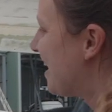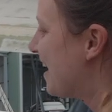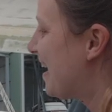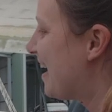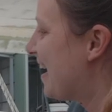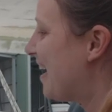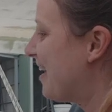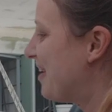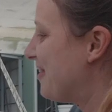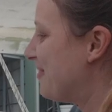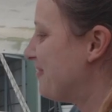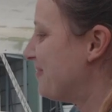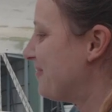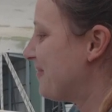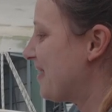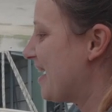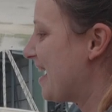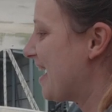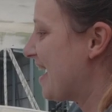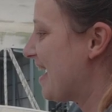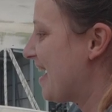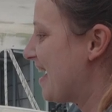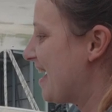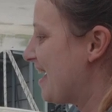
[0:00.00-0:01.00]
and
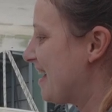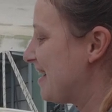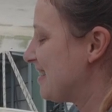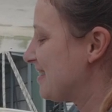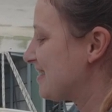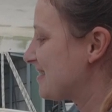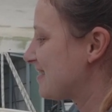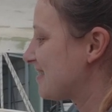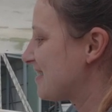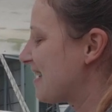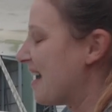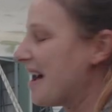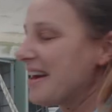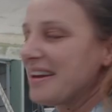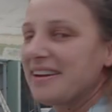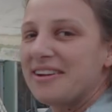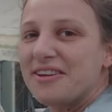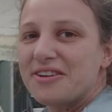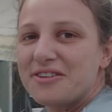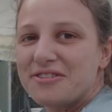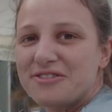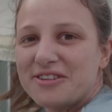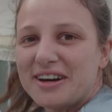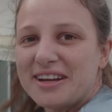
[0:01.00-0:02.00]
I had a
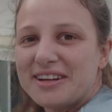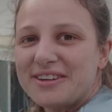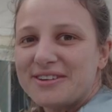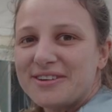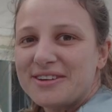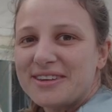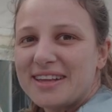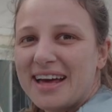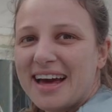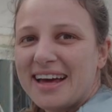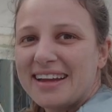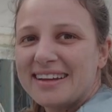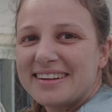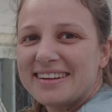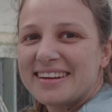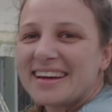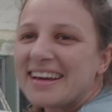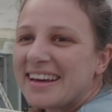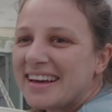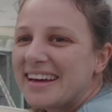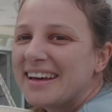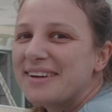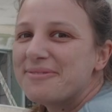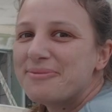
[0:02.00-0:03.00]
lot of fun doing that
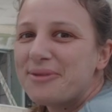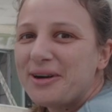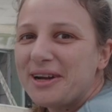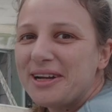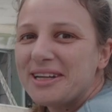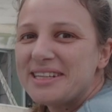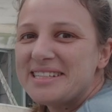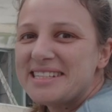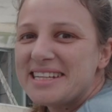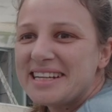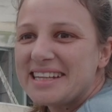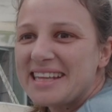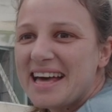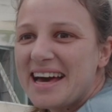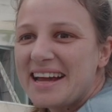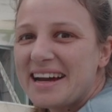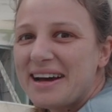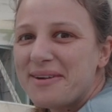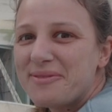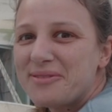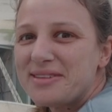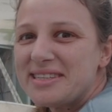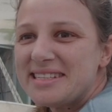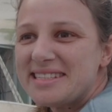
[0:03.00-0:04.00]
and polishing that
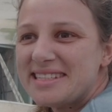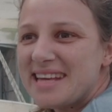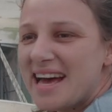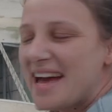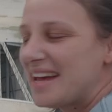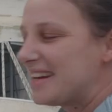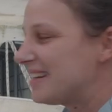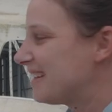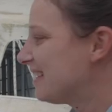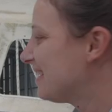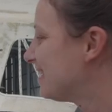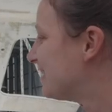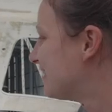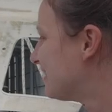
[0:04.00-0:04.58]
up and sanding it.